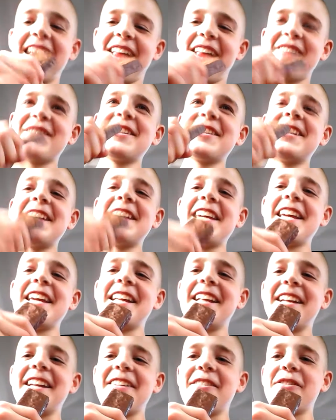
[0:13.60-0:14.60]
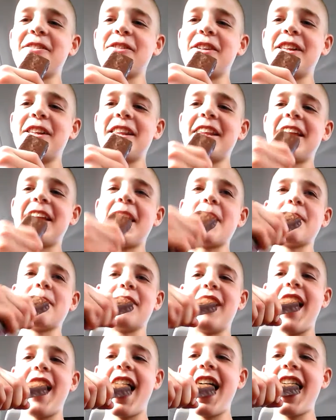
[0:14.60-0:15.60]
and I'm going to eat it in front of the
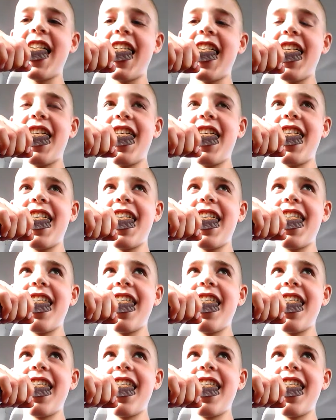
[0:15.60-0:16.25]
camera. my bald head.